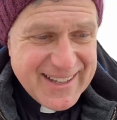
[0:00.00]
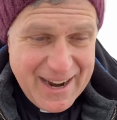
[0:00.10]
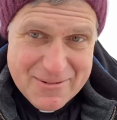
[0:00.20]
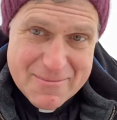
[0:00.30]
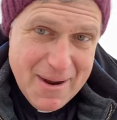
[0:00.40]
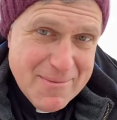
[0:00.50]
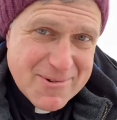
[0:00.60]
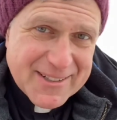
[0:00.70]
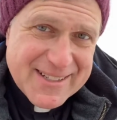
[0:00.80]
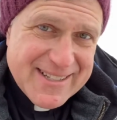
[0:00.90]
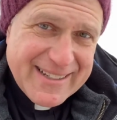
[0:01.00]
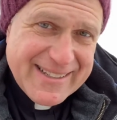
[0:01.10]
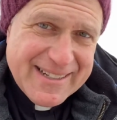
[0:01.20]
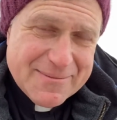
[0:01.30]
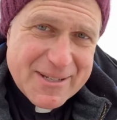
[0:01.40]
remember it because I
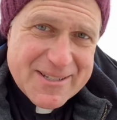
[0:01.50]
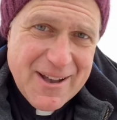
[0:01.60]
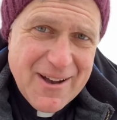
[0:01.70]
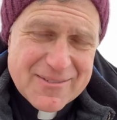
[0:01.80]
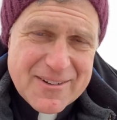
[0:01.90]
need it myself.